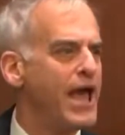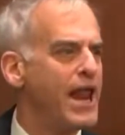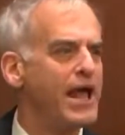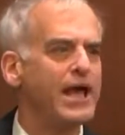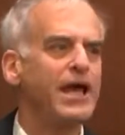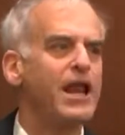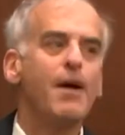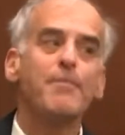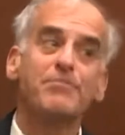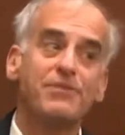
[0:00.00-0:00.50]
And
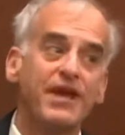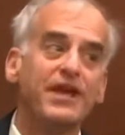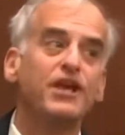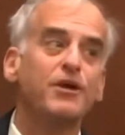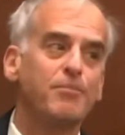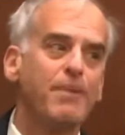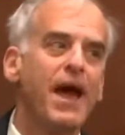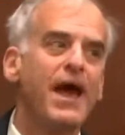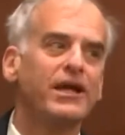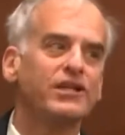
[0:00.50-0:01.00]
again, I'm
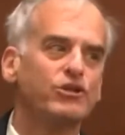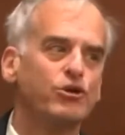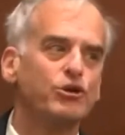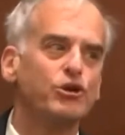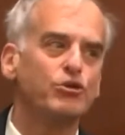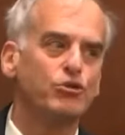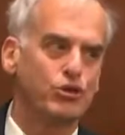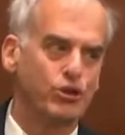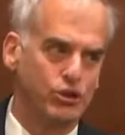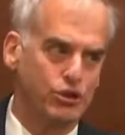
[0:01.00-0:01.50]
thinking back, so
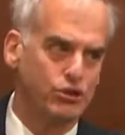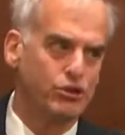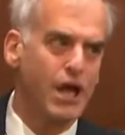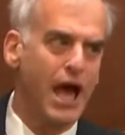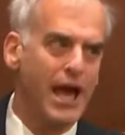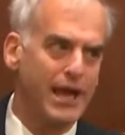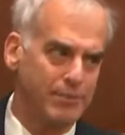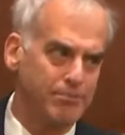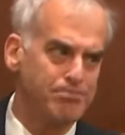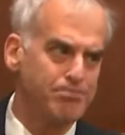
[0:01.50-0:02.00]

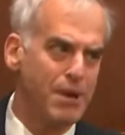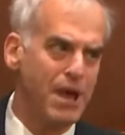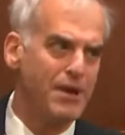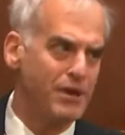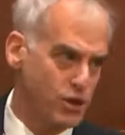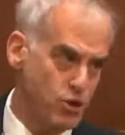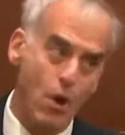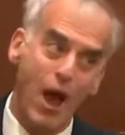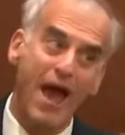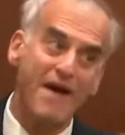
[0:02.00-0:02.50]
I admit
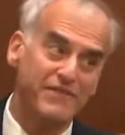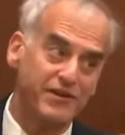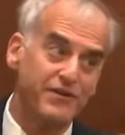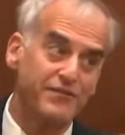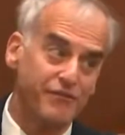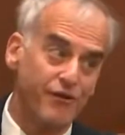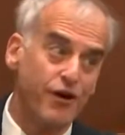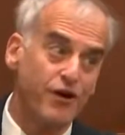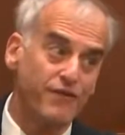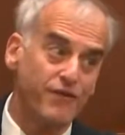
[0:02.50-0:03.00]
you have it in
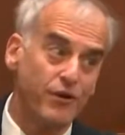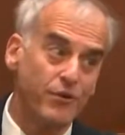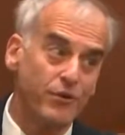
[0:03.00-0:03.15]
front of you.